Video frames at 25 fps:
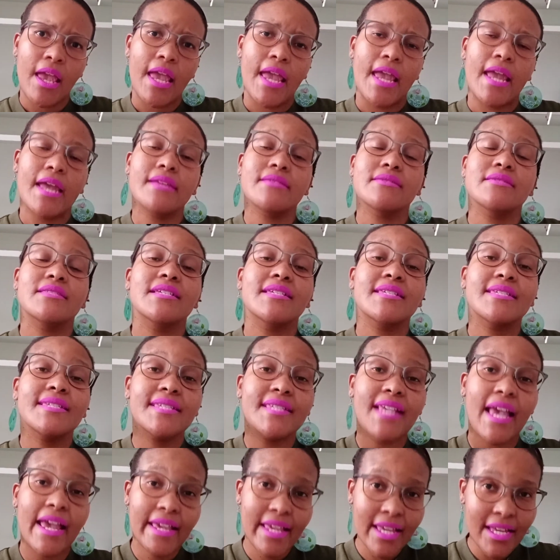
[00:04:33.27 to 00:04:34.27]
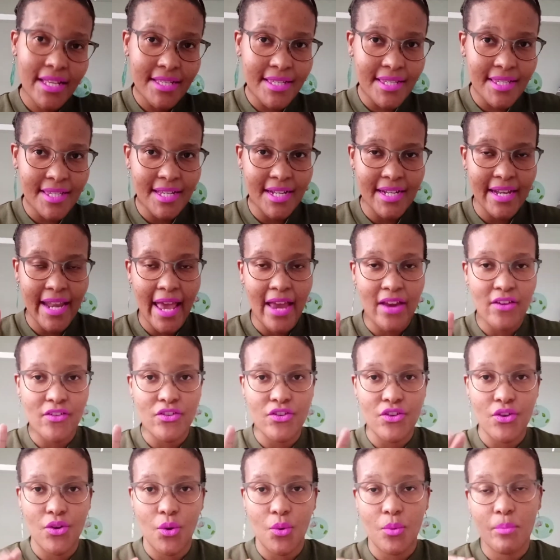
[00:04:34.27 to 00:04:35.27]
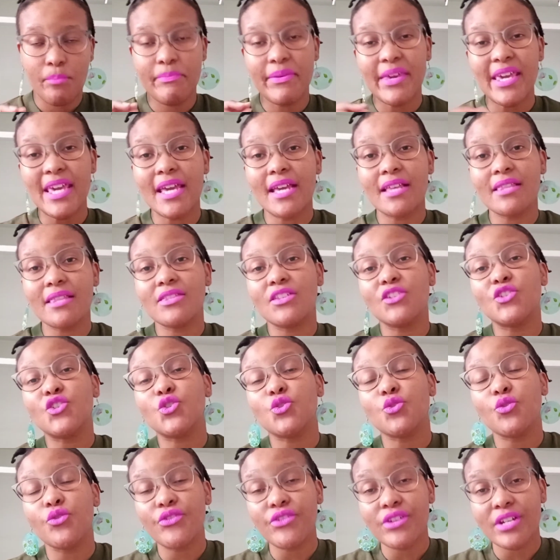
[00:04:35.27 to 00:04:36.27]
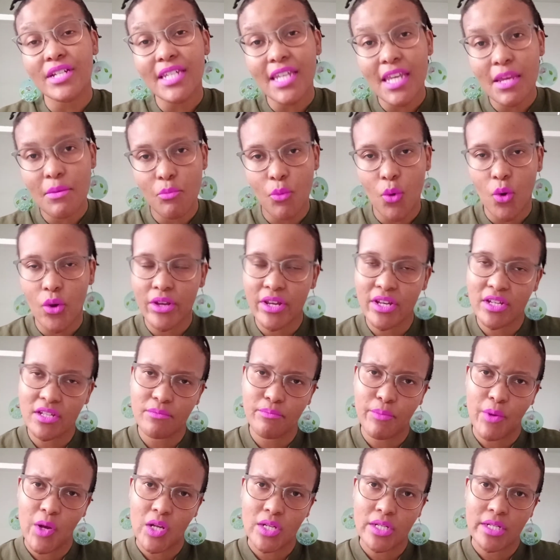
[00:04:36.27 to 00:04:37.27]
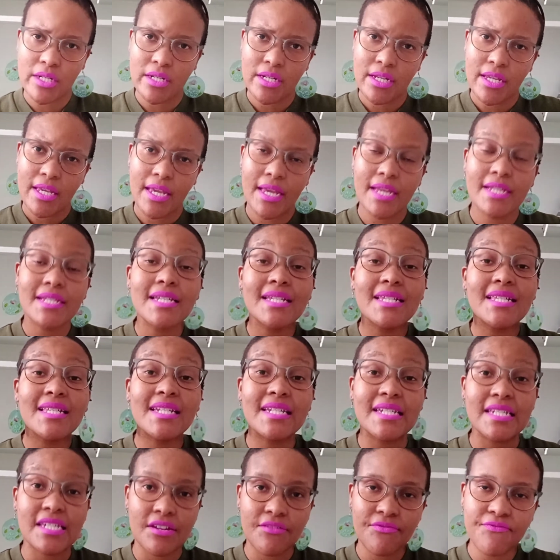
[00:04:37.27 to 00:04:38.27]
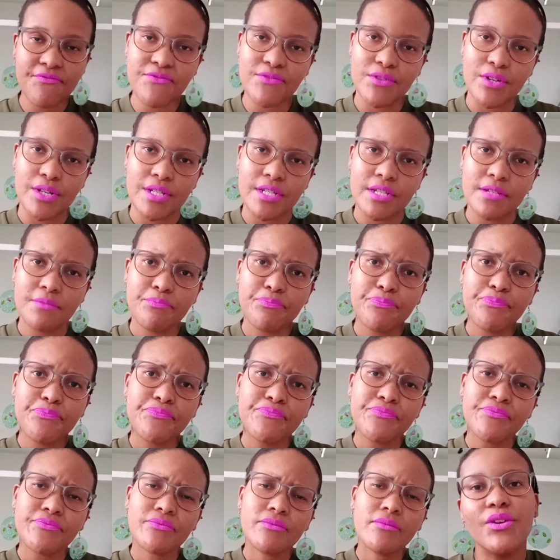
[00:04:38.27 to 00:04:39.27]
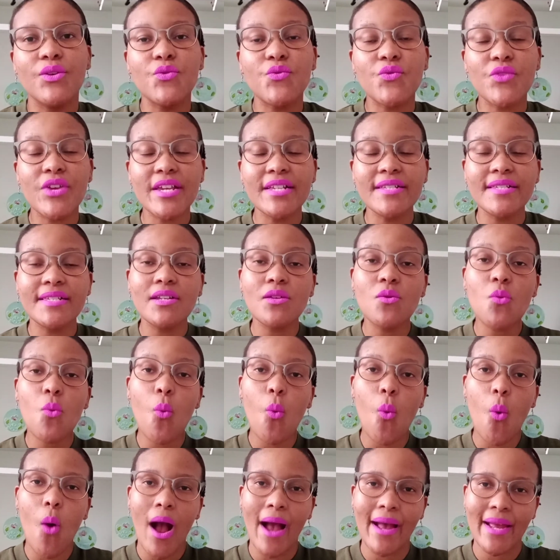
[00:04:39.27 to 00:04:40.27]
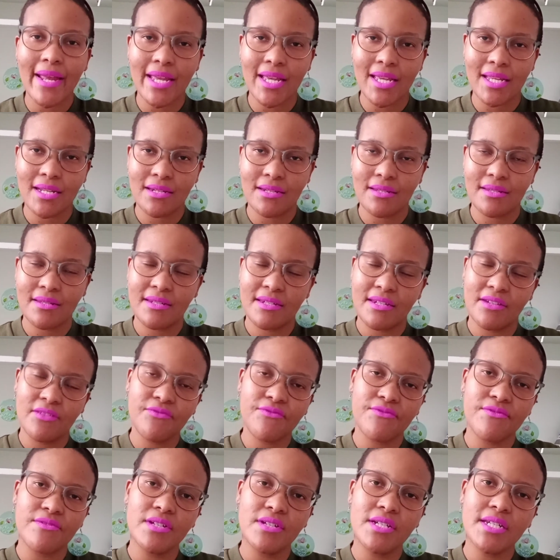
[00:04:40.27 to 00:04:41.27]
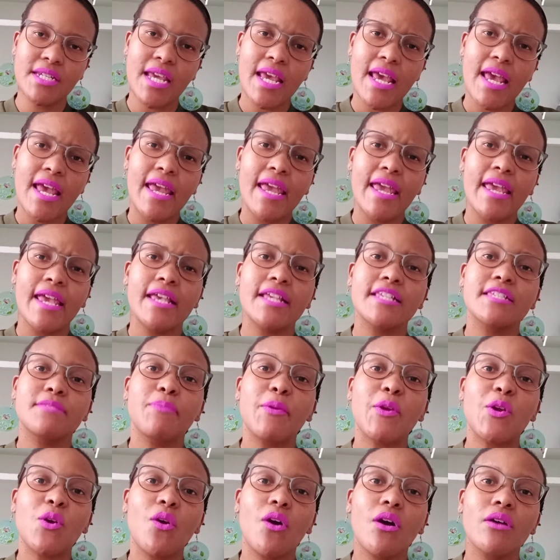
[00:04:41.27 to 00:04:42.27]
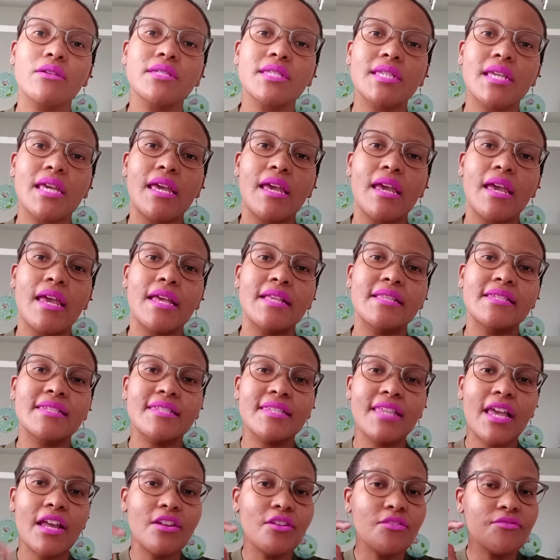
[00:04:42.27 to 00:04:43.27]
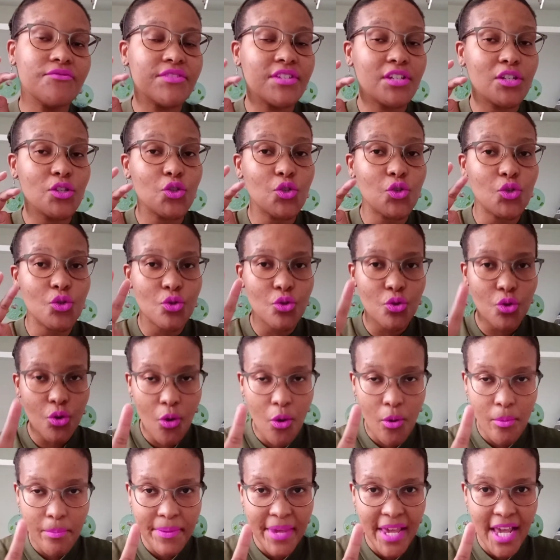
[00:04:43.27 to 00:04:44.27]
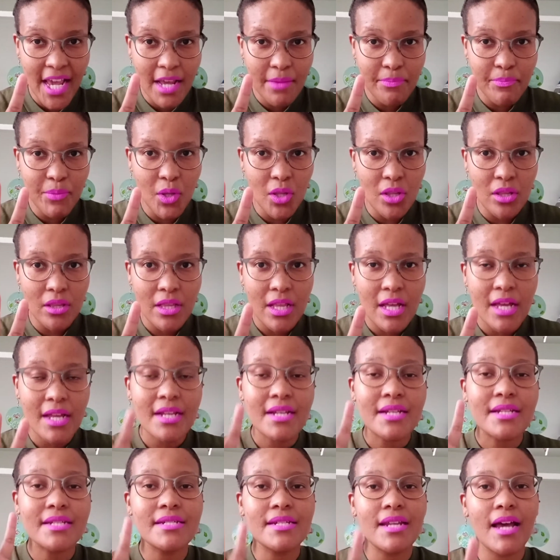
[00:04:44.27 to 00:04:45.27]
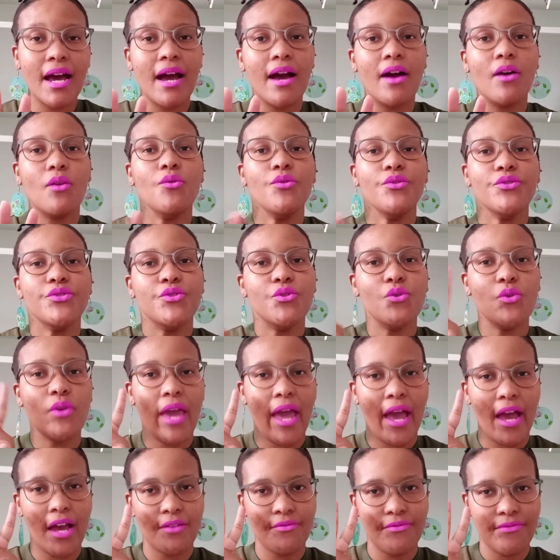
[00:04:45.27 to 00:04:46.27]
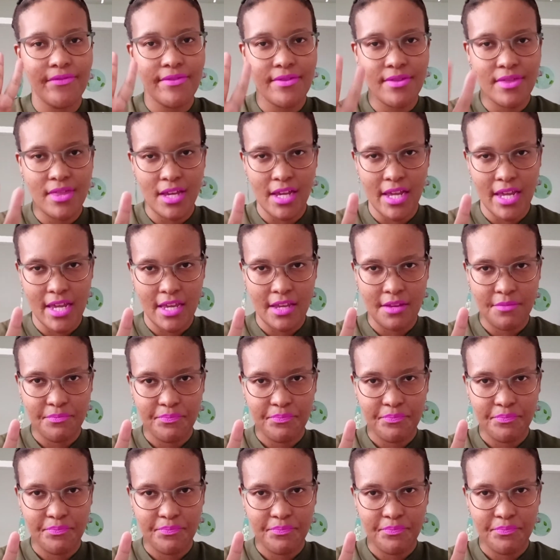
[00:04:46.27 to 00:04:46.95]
In the second scenario, being the surety mortgage bond, it is different. The reason why it is different is because instead of just 2 people, now you have 3.